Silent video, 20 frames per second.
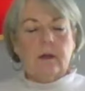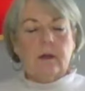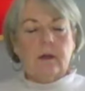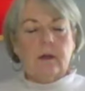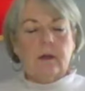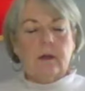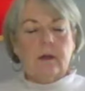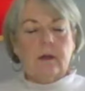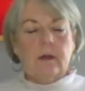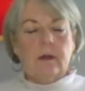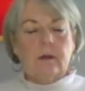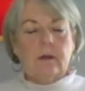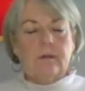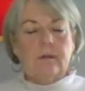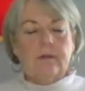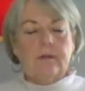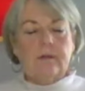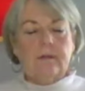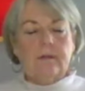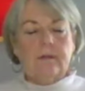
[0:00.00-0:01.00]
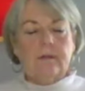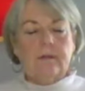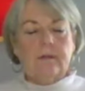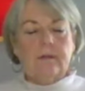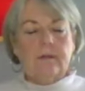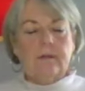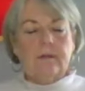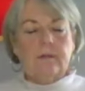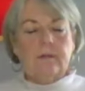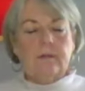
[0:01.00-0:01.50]

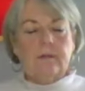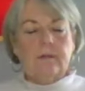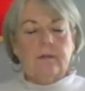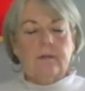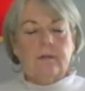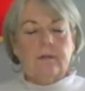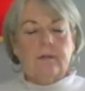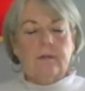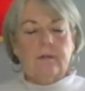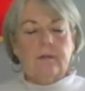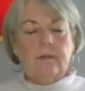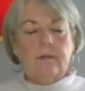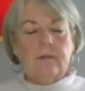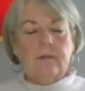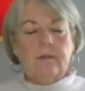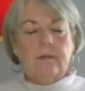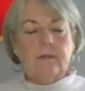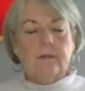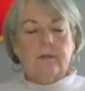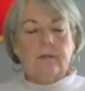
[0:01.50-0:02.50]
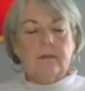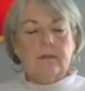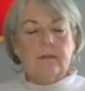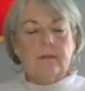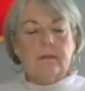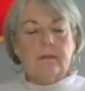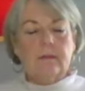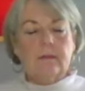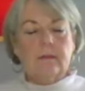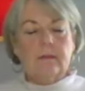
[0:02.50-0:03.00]

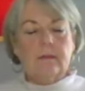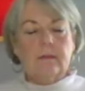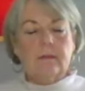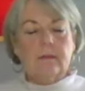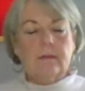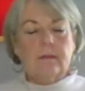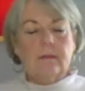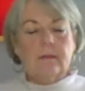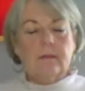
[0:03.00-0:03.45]
(silence)